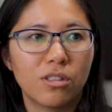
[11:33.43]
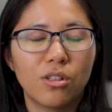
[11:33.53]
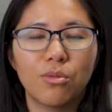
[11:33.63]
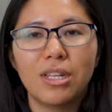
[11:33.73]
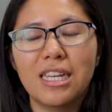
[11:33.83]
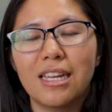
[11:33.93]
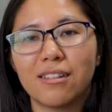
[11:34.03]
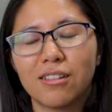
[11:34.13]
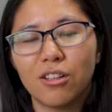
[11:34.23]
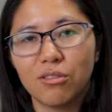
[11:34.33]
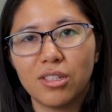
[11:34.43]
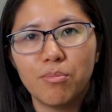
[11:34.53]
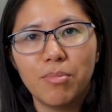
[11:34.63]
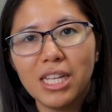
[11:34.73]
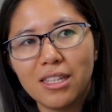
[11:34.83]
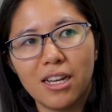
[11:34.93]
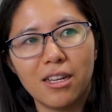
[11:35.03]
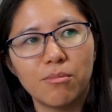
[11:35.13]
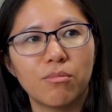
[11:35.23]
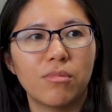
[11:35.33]
don't eat as close to
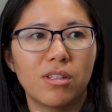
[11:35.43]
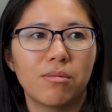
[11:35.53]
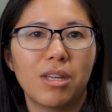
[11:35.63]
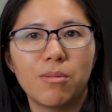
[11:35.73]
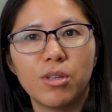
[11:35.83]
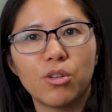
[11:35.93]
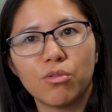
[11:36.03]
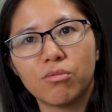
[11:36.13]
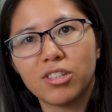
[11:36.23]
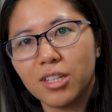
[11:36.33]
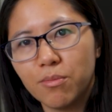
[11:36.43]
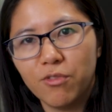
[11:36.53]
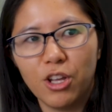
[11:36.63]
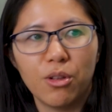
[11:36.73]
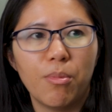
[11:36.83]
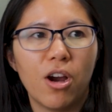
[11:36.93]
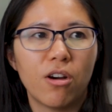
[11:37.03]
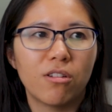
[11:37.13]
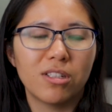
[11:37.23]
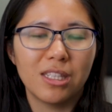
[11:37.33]
bedtime when maybe your sleep fell apart,